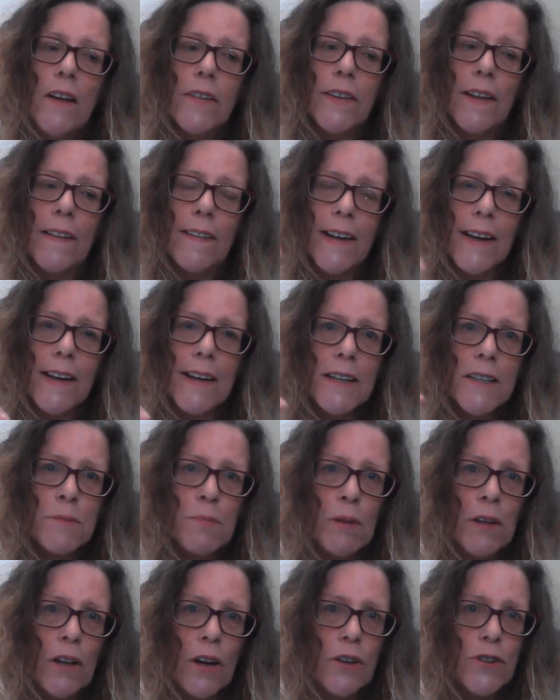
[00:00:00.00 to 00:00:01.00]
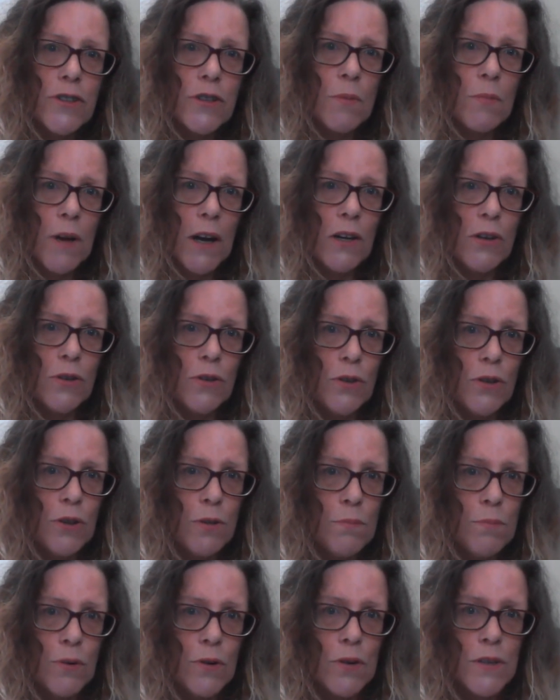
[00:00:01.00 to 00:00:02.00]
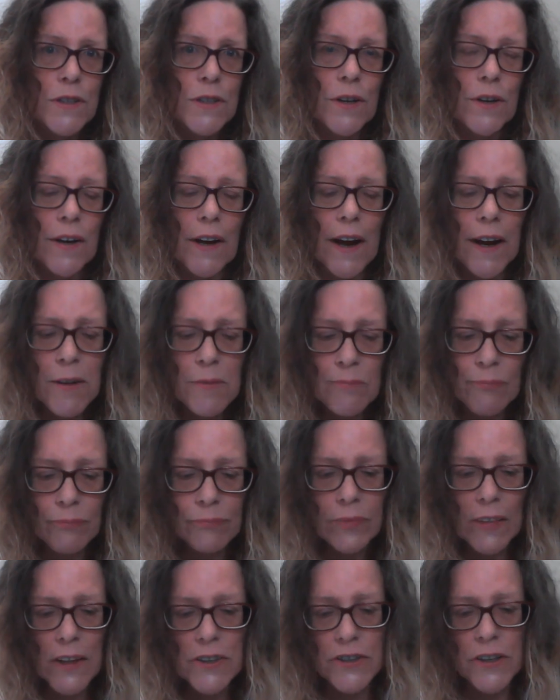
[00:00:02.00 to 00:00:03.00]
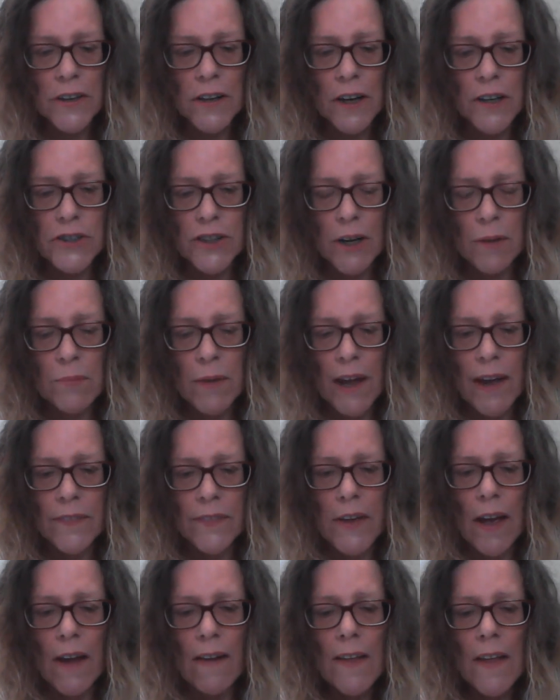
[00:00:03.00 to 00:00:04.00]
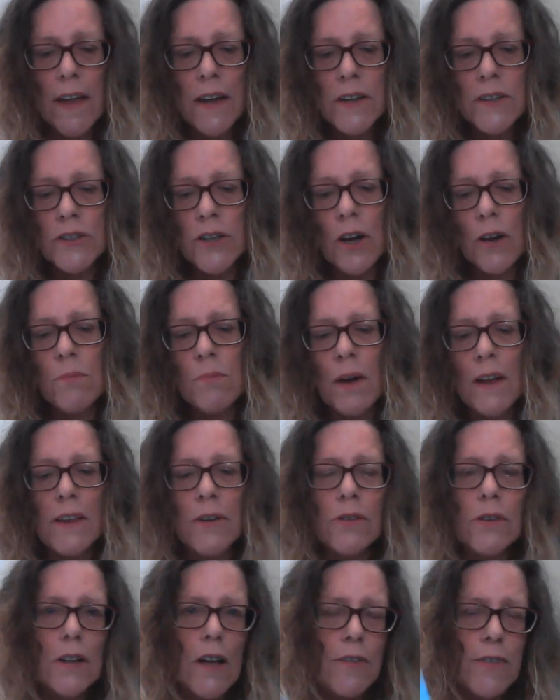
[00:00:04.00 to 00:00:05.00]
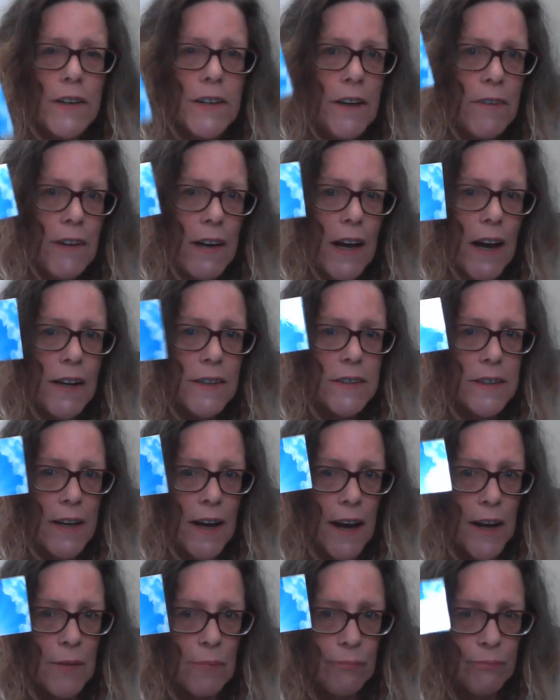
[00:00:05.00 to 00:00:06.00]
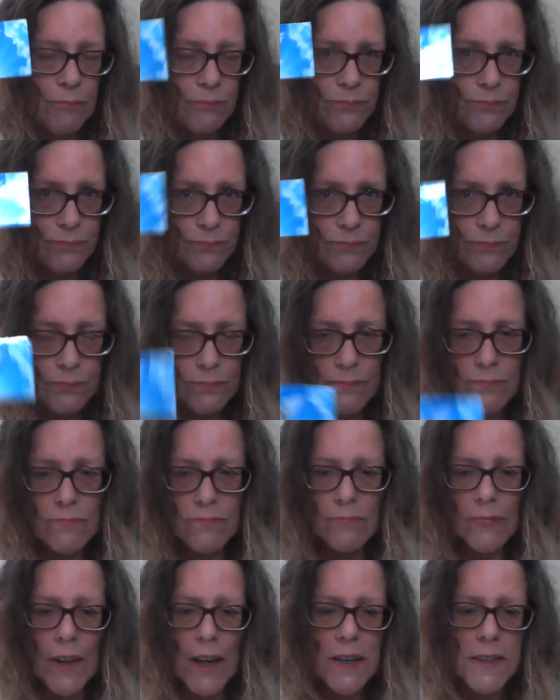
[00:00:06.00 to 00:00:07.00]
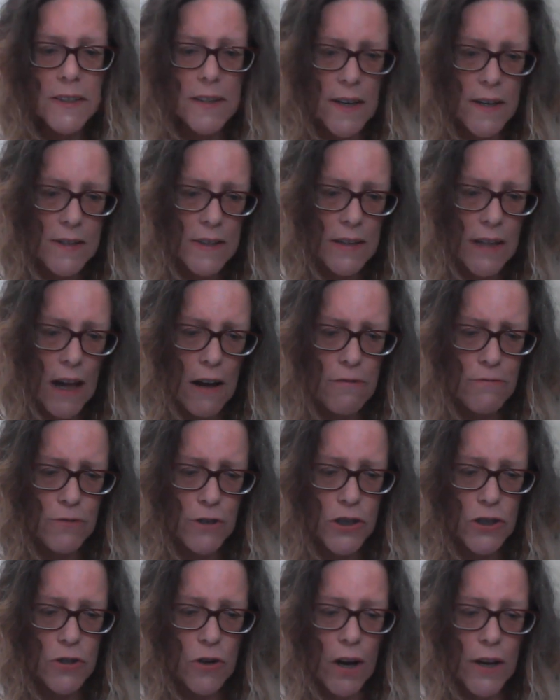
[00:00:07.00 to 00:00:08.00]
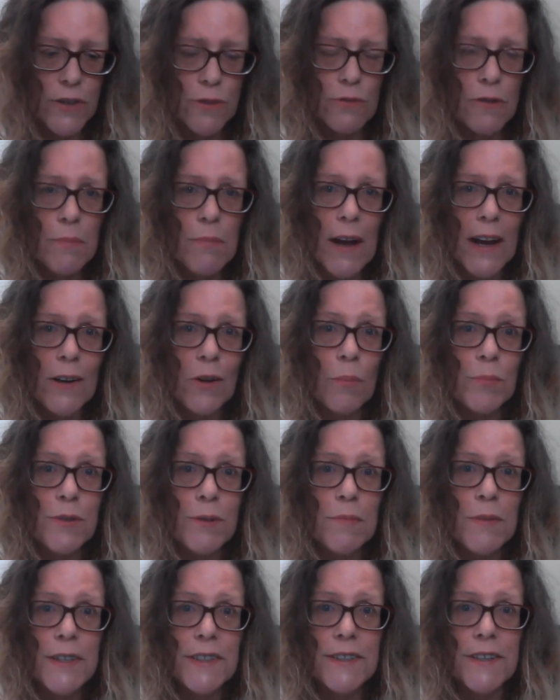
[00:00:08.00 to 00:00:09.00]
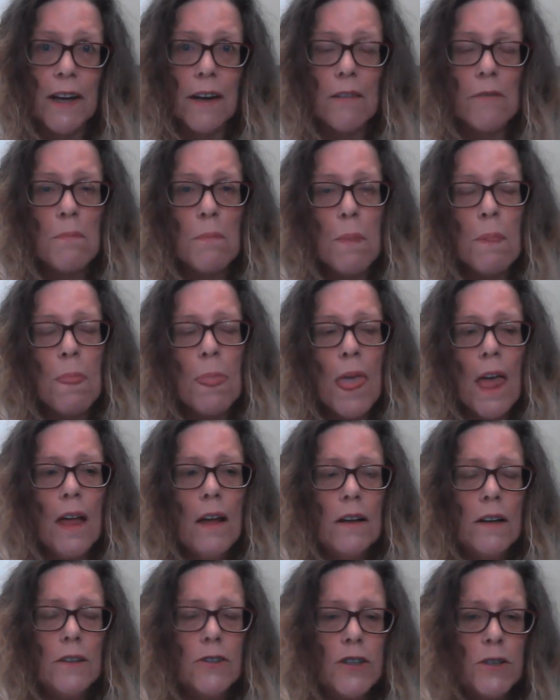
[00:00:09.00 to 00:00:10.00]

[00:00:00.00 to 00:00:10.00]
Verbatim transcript: the link is below to my Lulu books, okay? So you can go check me out there. So my little lovey-dovey card today, it says, love would try to remain optimistic. I'll